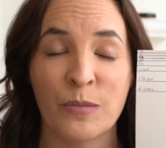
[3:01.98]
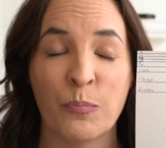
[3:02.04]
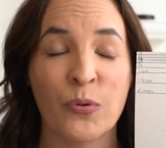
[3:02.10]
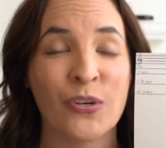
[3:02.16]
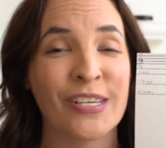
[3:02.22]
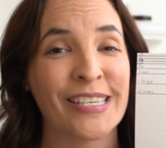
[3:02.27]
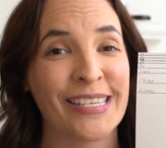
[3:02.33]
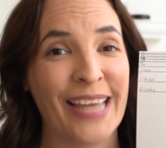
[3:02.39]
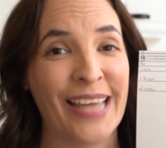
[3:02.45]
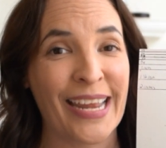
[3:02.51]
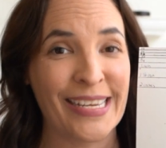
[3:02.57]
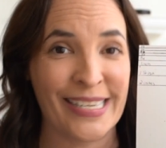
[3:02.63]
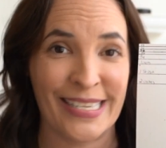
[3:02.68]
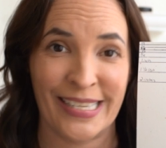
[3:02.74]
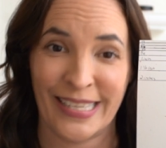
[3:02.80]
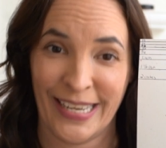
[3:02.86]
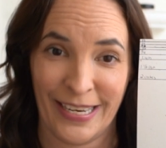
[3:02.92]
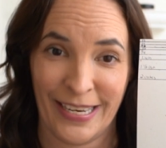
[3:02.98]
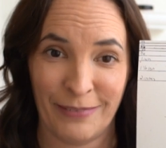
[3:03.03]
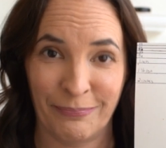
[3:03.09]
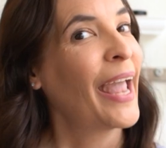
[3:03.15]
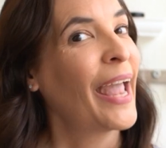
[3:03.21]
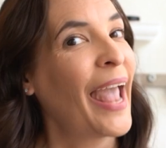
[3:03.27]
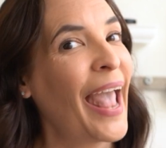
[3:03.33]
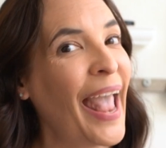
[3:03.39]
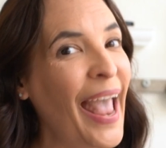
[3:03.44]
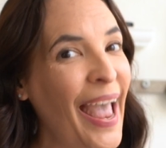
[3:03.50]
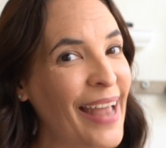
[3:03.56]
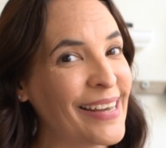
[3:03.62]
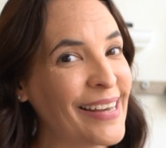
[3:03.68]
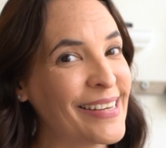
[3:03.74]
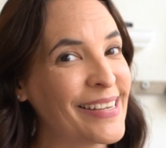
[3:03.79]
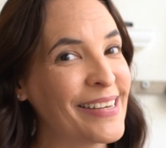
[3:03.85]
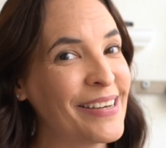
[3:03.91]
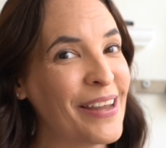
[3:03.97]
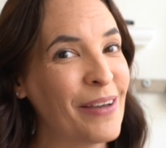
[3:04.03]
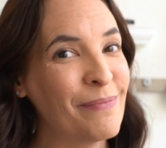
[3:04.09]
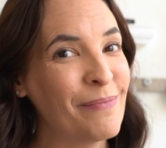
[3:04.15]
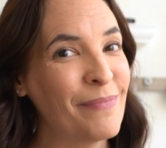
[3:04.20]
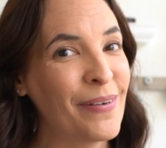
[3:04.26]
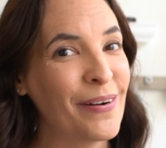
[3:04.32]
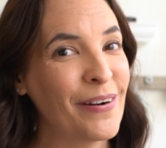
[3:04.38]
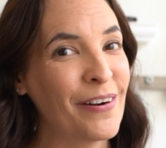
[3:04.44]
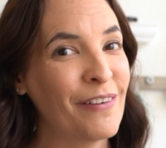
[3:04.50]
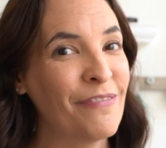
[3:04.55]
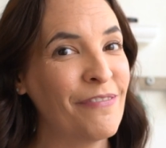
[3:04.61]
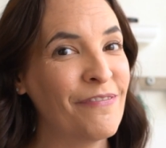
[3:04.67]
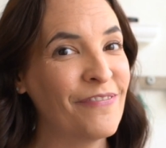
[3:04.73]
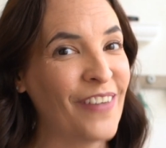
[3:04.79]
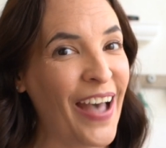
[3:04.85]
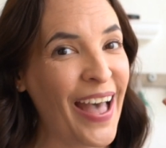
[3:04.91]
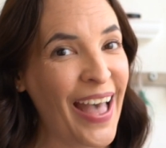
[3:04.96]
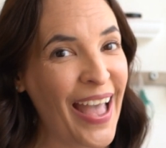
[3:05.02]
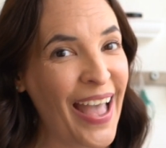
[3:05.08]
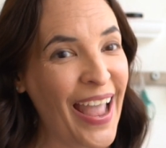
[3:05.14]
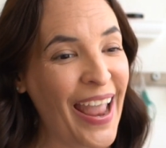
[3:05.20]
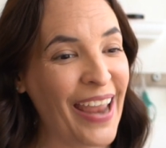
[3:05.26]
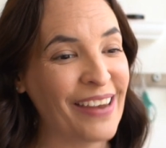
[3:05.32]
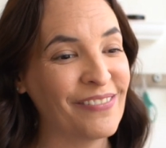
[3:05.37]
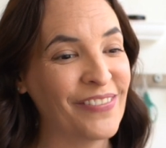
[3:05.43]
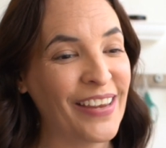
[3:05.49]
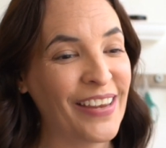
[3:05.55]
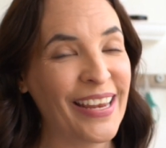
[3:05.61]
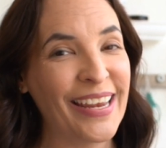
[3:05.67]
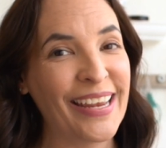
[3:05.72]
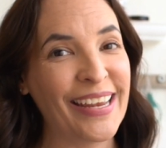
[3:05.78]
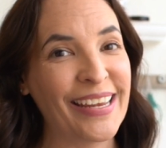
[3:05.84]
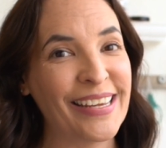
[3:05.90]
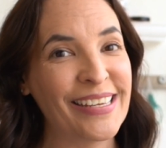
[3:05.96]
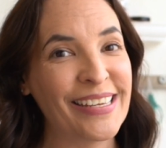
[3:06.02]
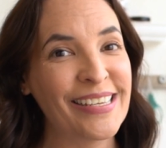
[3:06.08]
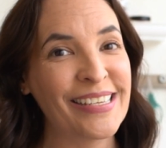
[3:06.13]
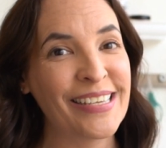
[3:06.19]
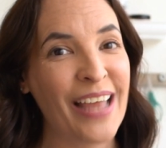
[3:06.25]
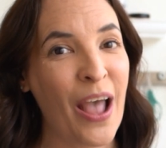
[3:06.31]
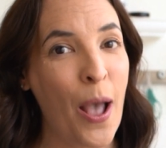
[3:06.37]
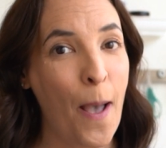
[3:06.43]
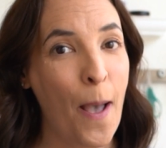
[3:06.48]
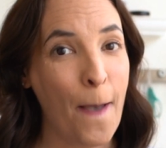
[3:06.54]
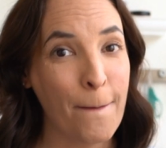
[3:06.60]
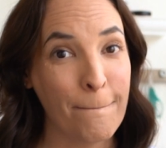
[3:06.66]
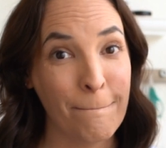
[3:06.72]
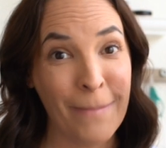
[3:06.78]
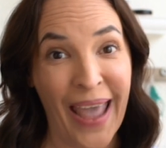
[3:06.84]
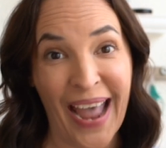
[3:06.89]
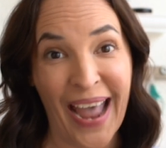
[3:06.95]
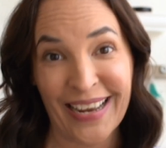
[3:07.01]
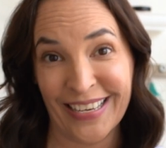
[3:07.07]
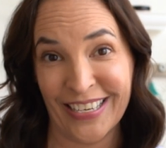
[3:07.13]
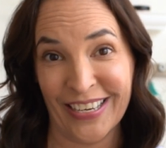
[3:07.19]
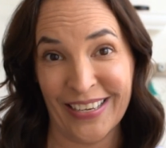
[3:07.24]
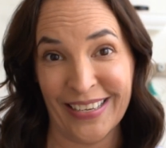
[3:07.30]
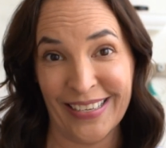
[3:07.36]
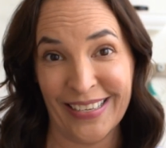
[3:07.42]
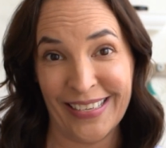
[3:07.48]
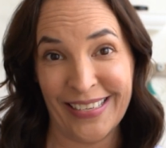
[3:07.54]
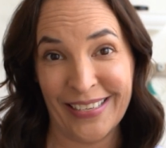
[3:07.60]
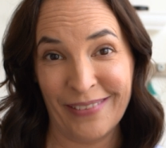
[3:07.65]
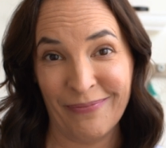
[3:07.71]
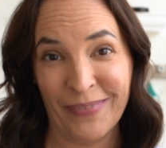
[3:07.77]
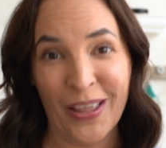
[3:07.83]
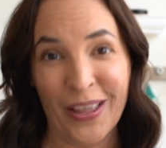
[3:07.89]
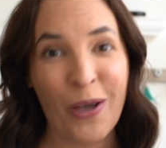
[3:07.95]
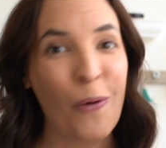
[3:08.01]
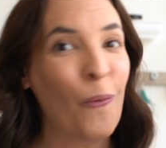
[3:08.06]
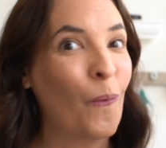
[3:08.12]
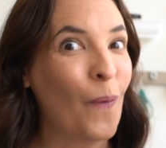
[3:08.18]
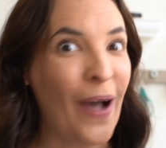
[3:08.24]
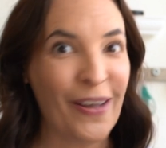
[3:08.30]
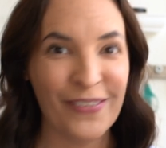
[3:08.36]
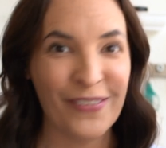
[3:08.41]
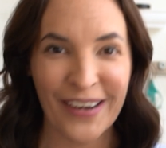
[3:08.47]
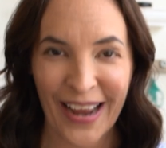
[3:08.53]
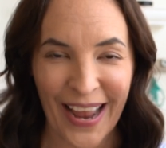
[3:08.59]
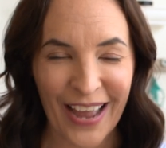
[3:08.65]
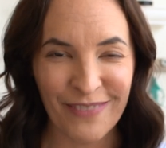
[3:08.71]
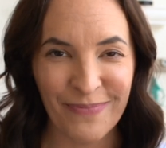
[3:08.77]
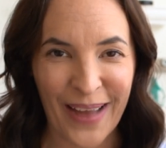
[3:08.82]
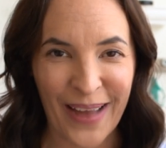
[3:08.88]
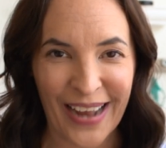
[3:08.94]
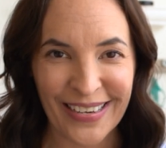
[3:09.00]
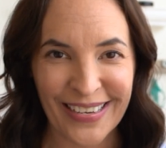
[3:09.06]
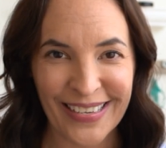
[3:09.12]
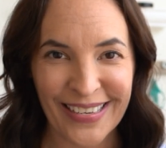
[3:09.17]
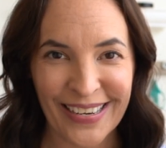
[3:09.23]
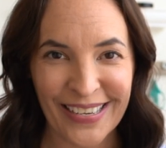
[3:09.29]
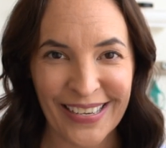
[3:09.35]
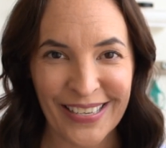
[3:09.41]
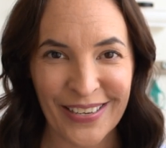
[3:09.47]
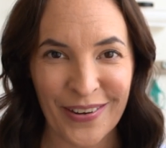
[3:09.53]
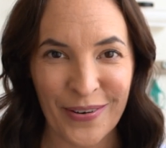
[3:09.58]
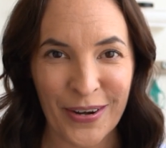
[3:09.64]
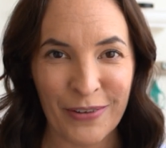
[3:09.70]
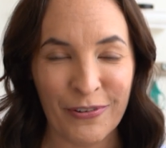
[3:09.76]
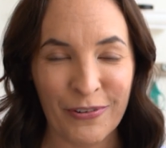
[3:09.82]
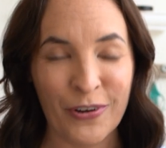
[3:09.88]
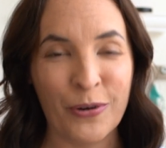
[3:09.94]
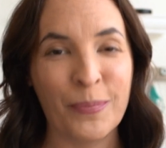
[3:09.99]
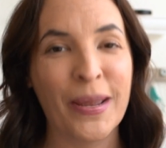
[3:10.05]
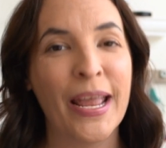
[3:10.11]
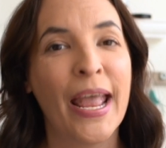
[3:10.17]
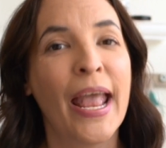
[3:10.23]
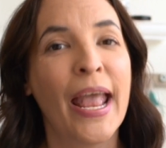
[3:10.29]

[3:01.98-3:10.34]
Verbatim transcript: precisely. And number five is matches. Why would I have matches in a sewing room?